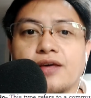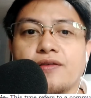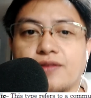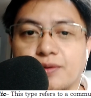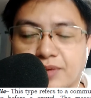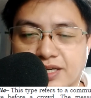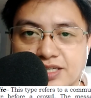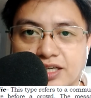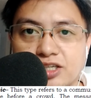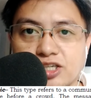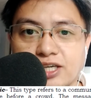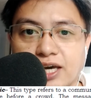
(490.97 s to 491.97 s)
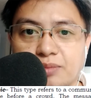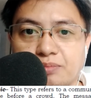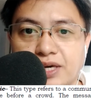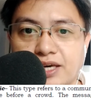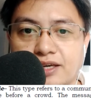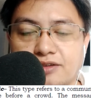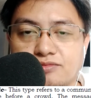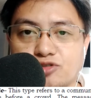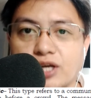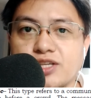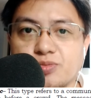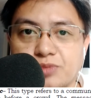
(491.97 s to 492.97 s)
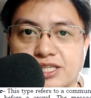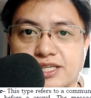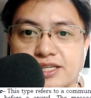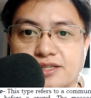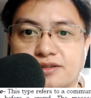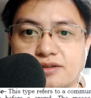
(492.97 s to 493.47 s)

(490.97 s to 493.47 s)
The message can be transmitted